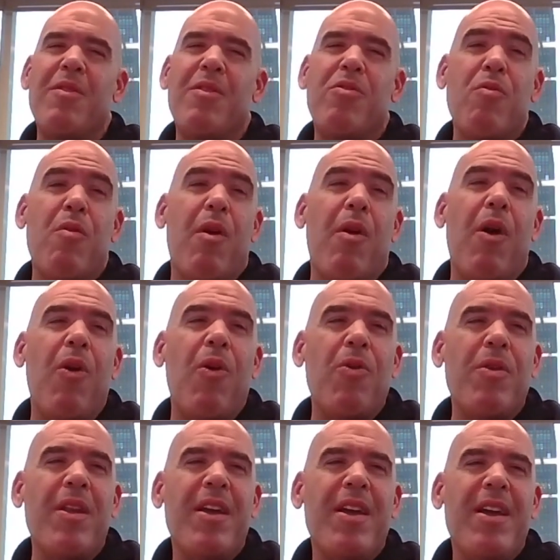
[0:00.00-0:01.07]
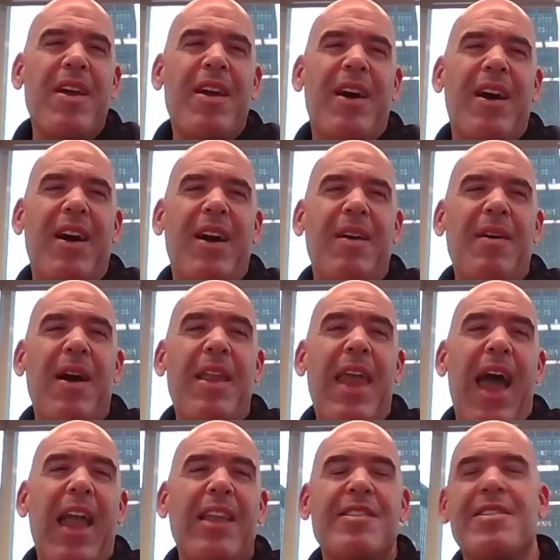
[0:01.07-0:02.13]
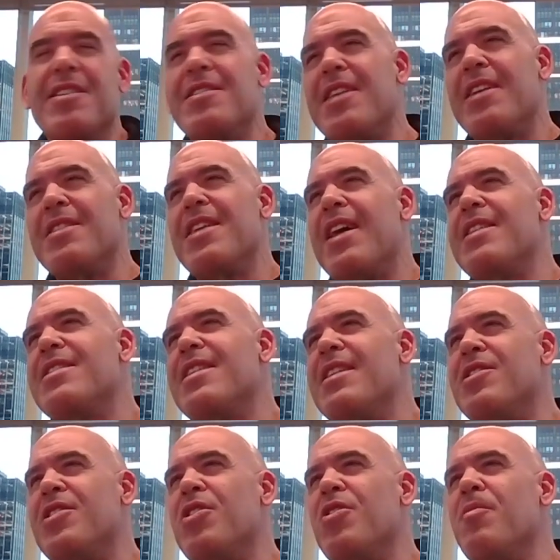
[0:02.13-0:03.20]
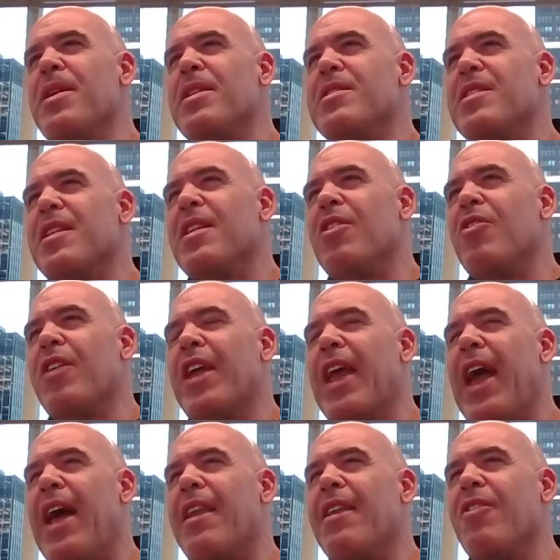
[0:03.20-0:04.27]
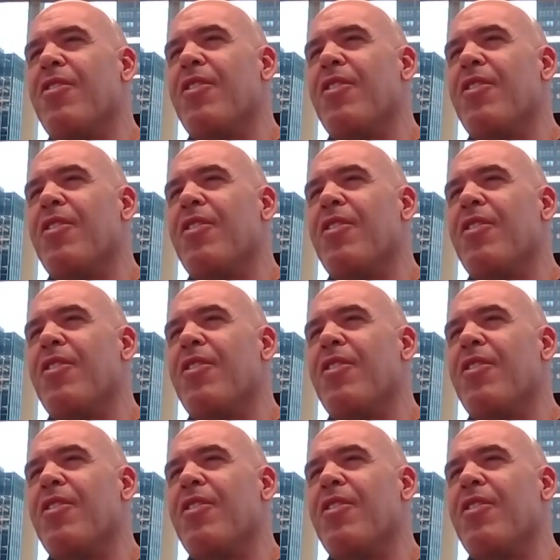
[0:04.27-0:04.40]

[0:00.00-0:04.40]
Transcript: Through our own analysis as humans and looking at